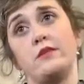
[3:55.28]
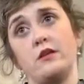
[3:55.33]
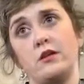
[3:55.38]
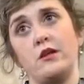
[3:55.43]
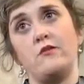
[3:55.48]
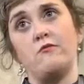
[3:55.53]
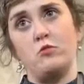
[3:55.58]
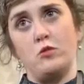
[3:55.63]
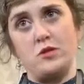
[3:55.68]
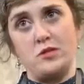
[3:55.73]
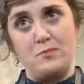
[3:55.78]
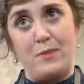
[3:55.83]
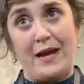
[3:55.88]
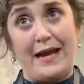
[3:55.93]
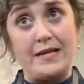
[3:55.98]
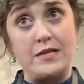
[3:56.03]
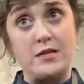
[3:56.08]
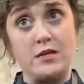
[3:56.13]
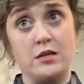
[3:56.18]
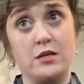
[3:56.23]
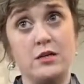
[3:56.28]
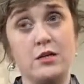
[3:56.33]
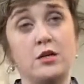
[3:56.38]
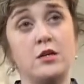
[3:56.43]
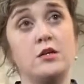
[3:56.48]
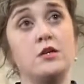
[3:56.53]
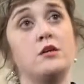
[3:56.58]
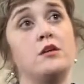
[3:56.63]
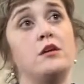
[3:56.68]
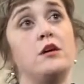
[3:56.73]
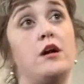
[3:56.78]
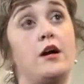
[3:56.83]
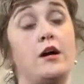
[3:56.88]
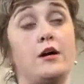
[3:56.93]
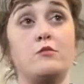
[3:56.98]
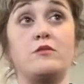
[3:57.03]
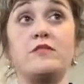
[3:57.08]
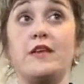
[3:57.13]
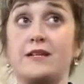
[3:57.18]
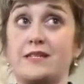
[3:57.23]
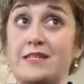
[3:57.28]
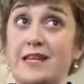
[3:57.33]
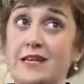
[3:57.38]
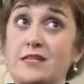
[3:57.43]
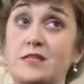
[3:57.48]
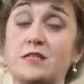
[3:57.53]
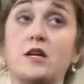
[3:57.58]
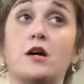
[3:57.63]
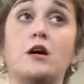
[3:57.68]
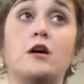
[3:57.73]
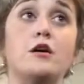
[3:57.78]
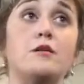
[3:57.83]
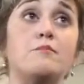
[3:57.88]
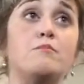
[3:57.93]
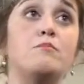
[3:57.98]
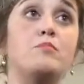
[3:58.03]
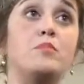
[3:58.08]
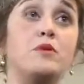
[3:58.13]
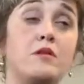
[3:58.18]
their loved ones back. And that takes time